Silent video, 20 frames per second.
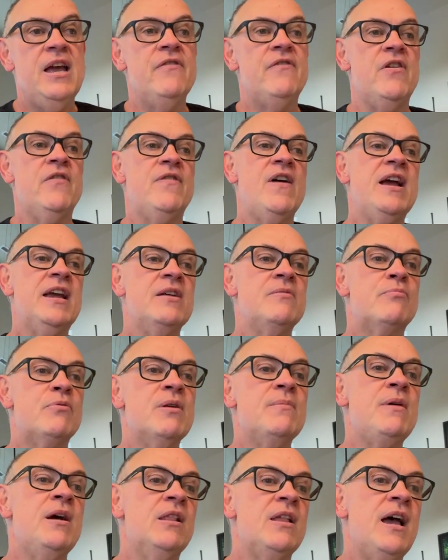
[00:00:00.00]
If I
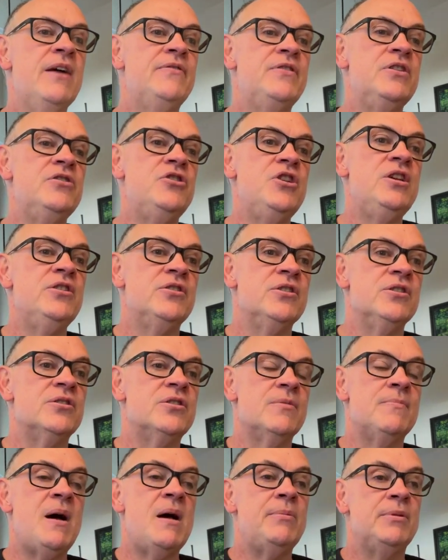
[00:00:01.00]
can bring my life to
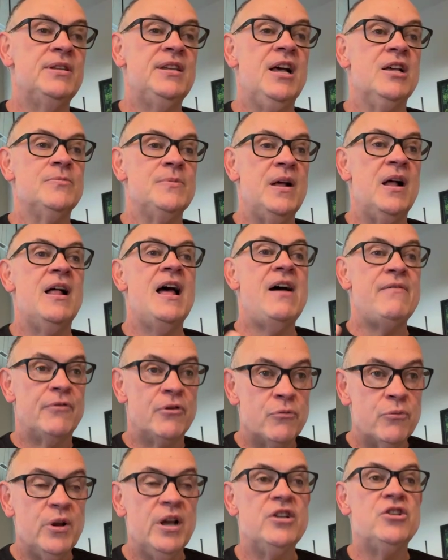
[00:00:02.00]
Jesus, the Bible tells me I'll
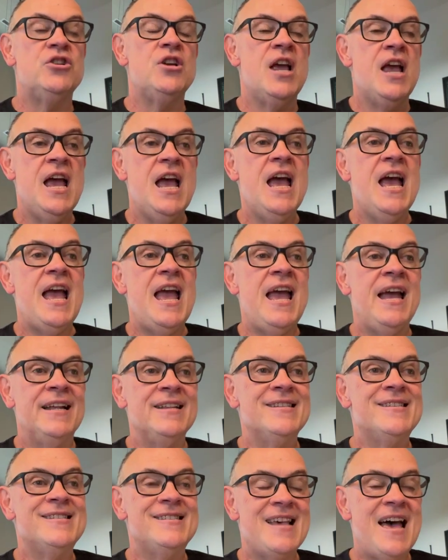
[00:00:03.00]
have a rich
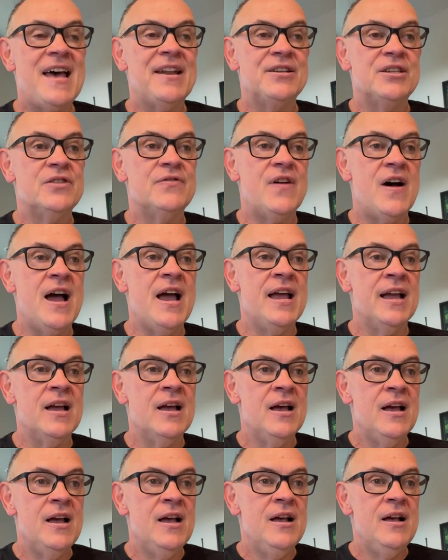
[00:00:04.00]
and
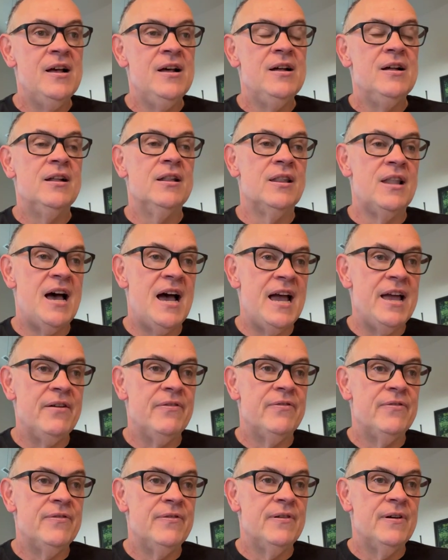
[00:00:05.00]
satisfying
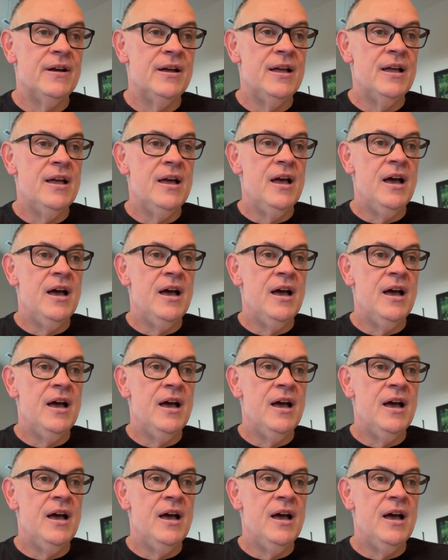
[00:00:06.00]
life.